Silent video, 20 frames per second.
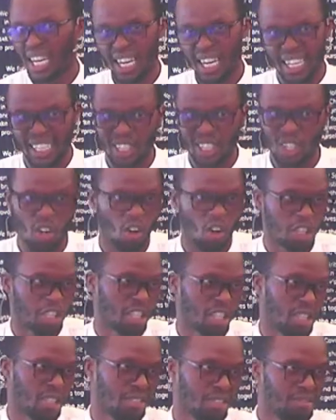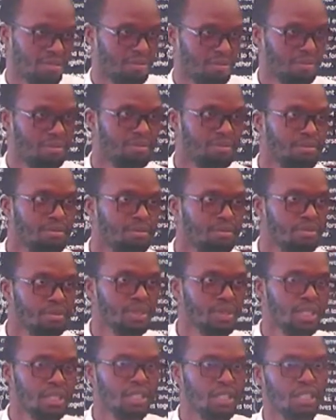I got her.
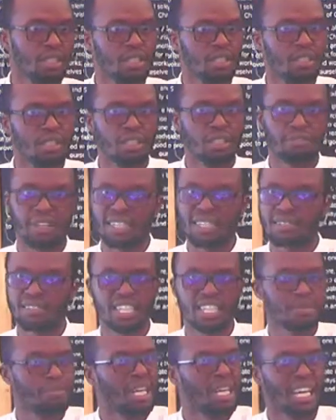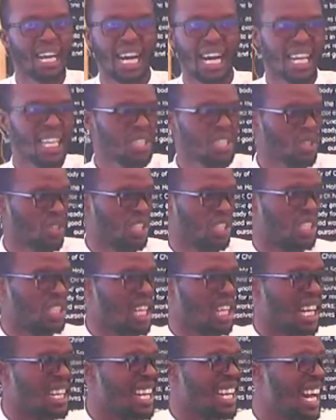If I set my eyes on
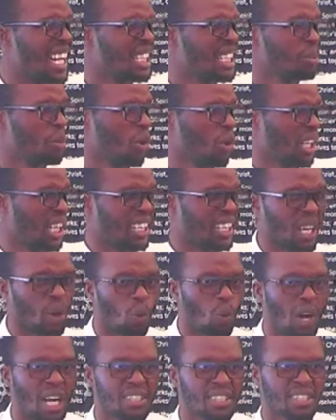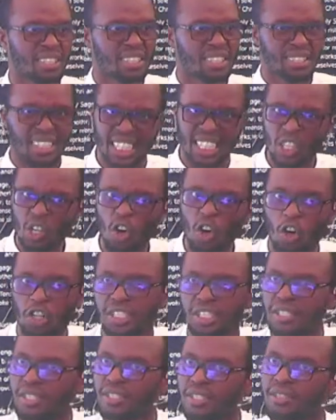an animal and I wanted it, I
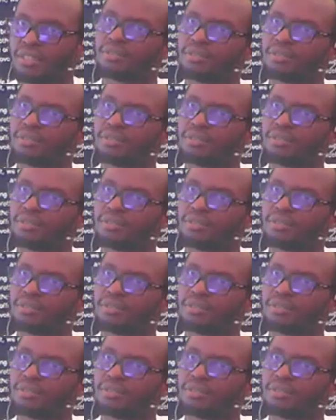got it.